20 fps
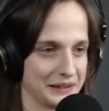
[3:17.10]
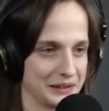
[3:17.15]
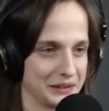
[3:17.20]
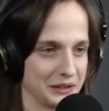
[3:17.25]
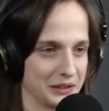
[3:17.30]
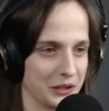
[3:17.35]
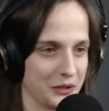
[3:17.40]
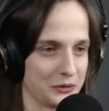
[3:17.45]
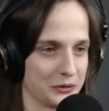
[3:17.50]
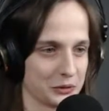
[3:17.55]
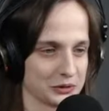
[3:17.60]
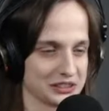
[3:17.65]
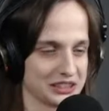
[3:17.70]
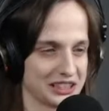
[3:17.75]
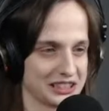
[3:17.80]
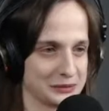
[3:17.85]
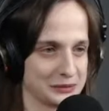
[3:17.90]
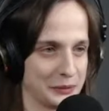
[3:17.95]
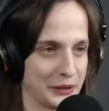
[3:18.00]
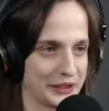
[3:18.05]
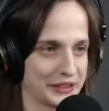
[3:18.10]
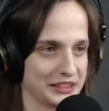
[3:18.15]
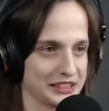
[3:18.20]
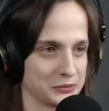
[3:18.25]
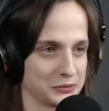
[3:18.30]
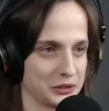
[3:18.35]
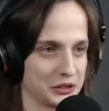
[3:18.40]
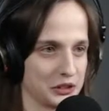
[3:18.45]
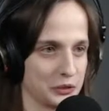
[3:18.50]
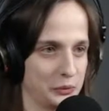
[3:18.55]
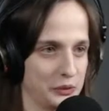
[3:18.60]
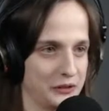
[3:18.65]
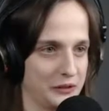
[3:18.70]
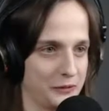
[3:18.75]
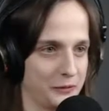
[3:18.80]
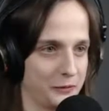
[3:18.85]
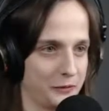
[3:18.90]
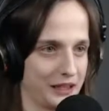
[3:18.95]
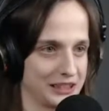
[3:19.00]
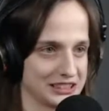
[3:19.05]
of course, expect this one to be
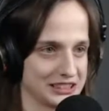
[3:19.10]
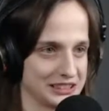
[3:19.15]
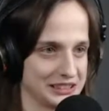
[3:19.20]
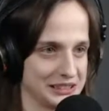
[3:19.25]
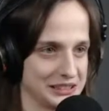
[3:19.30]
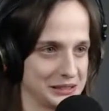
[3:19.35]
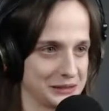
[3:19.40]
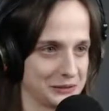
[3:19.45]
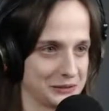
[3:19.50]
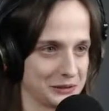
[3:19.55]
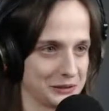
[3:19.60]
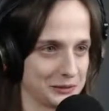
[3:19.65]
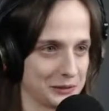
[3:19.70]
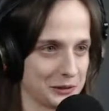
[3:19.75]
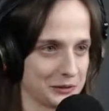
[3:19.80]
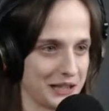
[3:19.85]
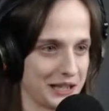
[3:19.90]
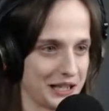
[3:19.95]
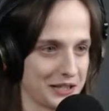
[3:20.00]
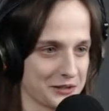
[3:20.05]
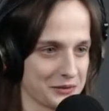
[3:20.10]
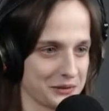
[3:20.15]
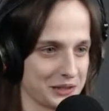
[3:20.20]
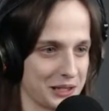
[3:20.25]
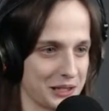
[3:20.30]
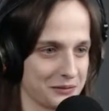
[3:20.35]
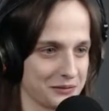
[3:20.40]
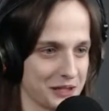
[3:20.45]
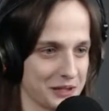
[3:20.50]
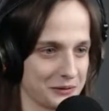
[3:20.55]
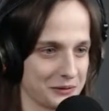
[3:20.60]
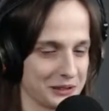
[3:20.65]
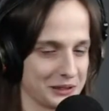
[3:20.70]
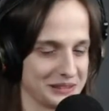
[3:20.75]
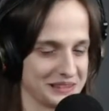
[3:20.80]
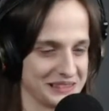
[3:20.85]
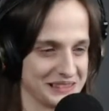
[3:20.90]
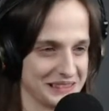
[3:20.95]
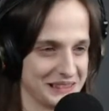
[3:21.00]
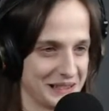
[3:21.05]
vastly different from an actual Half-Life
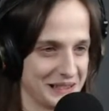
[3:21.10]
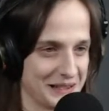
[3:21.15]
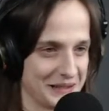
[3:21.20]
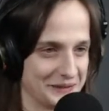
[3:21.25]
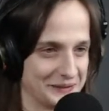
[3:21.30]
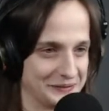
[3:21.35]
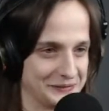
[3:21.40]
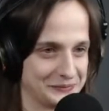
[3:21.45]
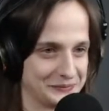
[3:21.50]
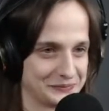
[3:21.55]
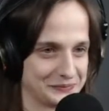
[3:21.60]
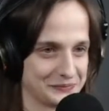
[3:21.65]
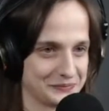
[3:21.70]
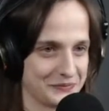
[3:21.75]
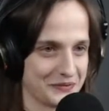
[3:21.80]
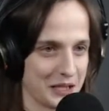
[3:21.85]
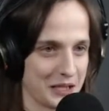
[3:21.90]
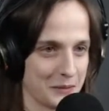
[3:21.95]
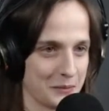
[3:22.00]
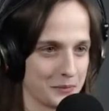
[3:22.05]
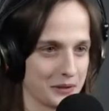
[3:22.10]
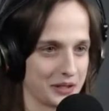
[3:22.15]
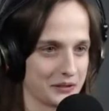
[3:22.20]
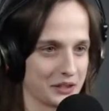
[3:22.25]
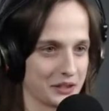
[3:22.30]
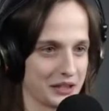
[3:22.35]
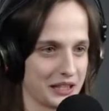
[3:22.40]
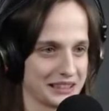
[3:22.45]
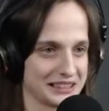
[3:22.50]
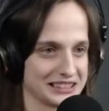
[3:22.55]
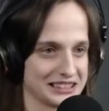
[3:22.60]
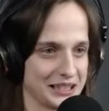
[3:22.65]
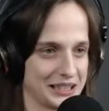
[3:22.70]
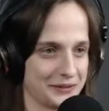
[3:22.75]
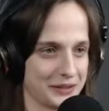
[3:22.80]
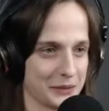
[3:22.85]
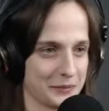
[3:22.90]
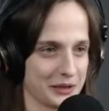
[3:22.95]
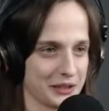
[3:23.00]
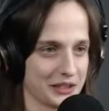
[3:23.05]
run. But at the same
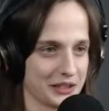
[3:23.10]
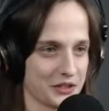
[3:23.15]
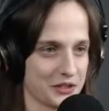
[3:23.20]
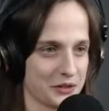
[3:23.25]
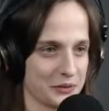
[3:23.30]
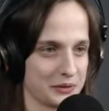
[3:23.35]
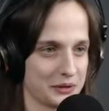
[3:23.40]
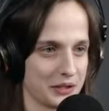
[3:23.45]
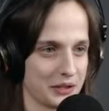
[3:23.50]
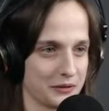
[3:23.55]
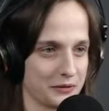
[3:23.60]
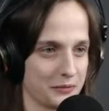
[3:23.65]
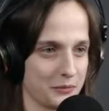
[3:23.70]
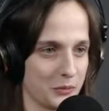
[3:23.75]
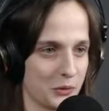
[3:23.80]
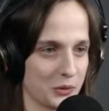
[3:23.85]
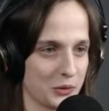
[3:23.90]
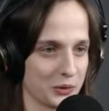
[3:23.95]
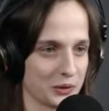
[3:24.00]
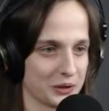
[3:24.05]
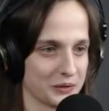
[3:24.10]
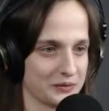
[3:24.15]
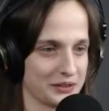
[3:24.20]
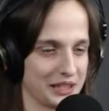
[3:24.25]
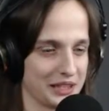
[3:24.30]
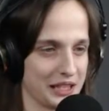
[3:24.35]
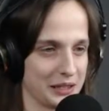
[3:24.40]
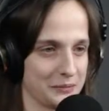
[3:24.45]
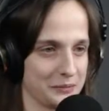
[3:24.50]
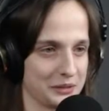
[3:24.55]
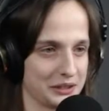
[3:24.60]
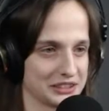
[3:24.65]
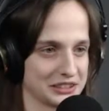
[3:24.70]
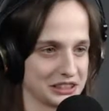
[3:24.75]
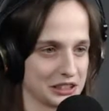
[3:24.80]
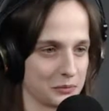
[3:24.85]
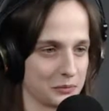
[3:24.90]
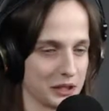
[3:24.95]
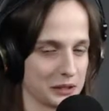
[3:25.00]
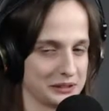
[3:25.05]
time, I'm gonna show you off more of the game, because
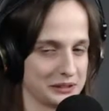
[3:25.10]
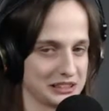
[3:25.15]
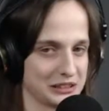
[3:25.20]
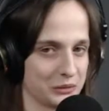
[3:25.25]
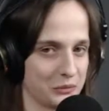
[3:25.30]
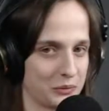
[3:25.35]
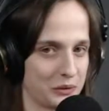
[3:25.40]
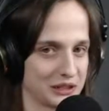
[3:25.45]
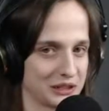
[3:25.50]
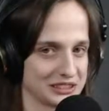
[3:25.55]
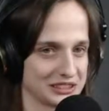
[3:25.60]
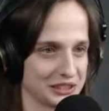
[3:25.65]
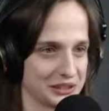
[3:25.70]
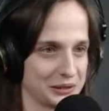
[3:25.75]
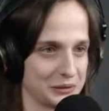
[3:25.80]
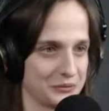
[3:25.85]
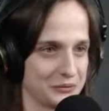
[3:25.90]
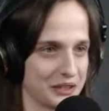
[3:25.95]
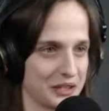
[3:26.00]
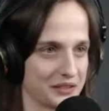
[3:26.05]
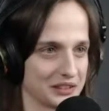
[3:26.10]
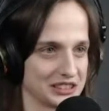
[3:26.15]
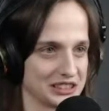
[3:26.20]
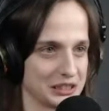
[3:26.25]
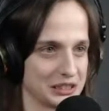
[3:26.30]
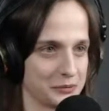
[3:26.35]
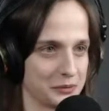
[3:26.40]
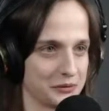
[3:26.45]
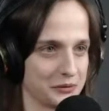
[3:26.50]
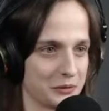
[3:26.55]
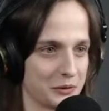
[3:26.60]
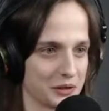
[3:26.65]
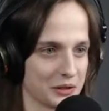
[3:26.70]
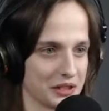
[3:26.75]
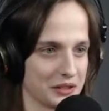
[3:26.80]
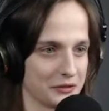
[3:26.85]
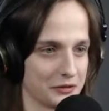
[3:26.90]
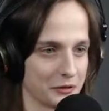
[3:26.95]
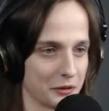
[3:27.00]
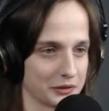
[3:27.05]
there might be some parts that you've never seen before
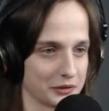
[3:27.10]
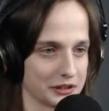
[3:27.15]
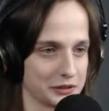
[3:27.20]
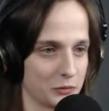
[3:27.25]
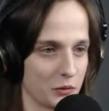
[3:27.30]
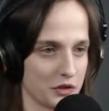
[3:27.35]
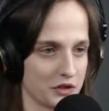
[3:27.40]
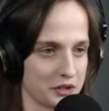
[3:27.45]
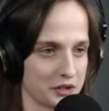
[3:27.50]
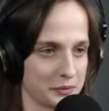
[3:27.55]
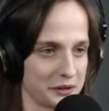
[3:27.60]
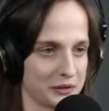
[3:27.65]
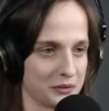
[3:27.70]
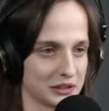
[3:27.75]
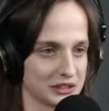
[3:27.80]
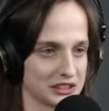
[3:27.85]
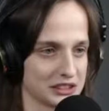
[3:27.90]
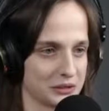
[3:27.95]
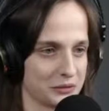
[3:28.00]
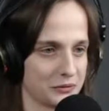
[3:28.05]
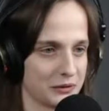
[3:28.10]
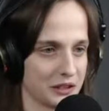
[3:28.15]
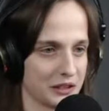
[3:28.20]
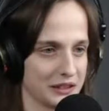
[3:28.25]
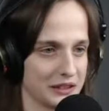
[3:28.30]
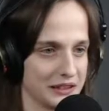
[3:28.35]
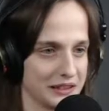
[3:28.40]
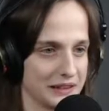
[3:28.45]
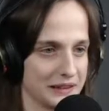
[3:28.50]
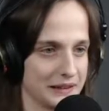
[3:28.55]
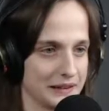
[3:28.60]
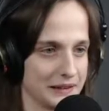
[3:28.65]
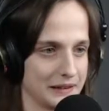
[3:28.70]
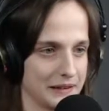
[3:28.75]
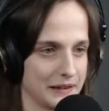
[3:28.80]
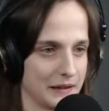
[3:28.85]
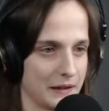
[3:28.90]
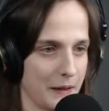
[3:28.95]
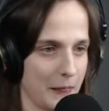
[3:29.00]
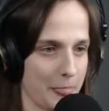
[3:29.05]
if you've only watched speedruns so far.
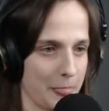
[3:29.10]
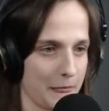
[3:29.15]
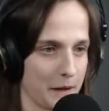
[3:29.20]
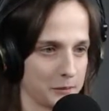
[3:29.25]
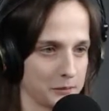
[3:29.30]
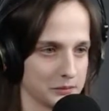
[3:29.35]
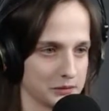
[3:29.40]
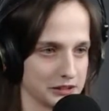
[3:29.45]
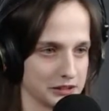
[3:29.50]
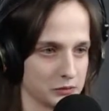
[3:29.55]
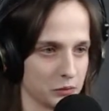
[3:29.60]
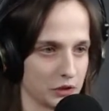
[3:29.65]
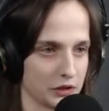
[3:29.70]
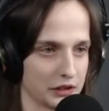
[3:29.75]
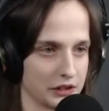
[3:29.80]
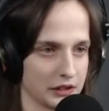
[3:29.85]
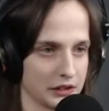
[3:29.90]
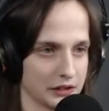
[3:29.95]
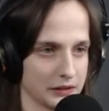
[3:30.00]
Please walk here.